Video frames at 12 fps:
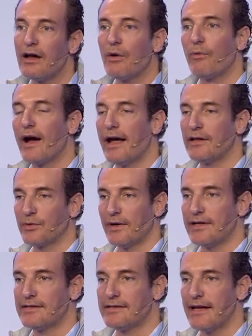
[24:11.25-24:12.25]
where
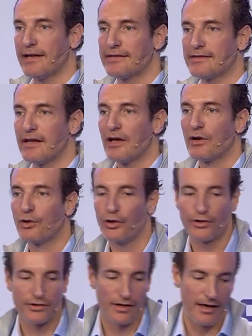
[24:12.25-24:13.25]
N26
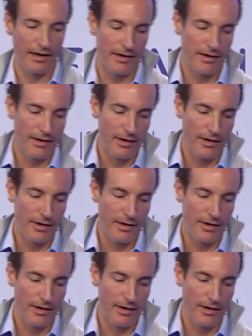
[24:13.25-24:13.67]
could uh,